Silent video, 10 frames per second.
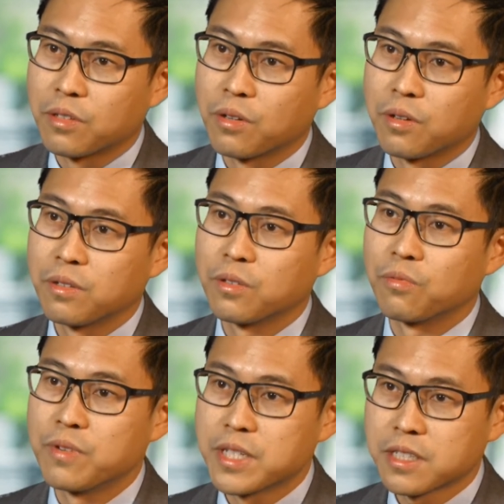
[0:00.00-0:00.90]
the
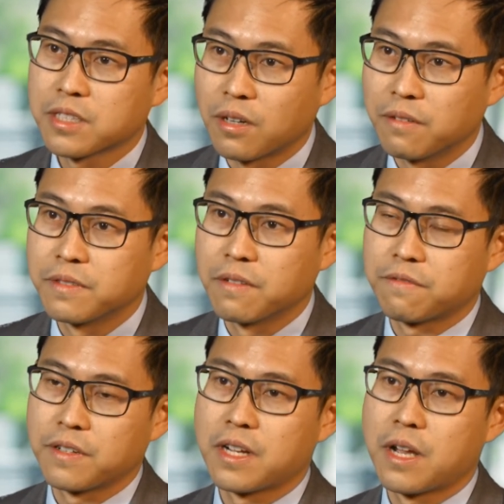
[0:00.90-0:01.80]
risks of
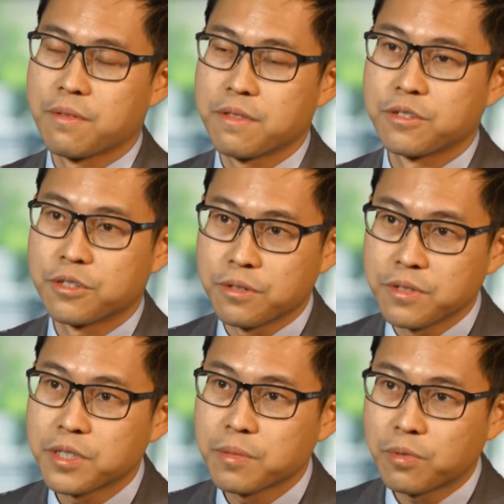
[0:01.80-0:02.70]
different health
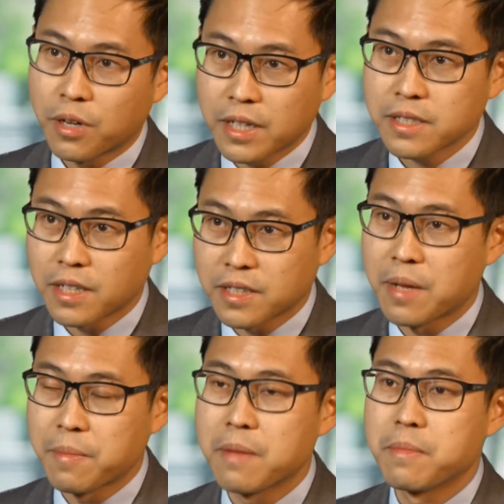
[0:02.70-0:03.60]
insurance products that they
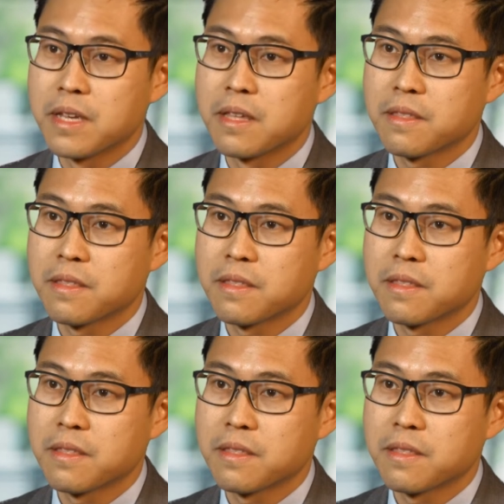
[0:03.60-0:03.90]
may be